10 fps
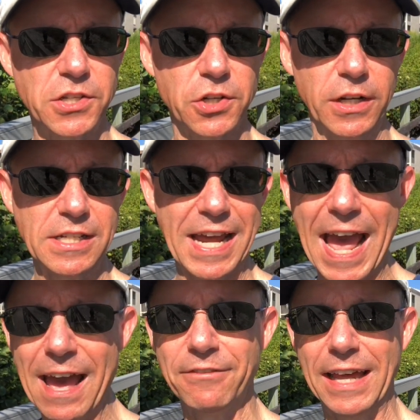attorneys
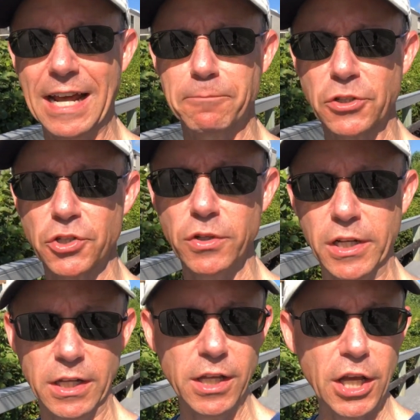have that
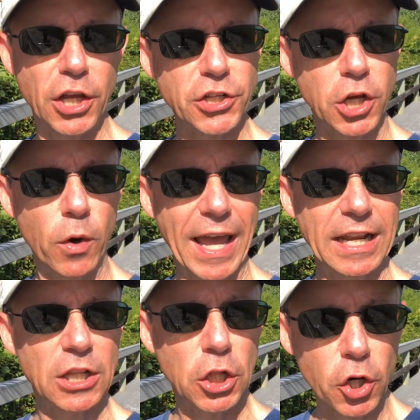opportunity to go ahead
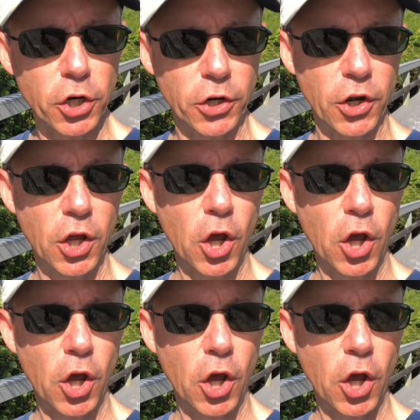and learn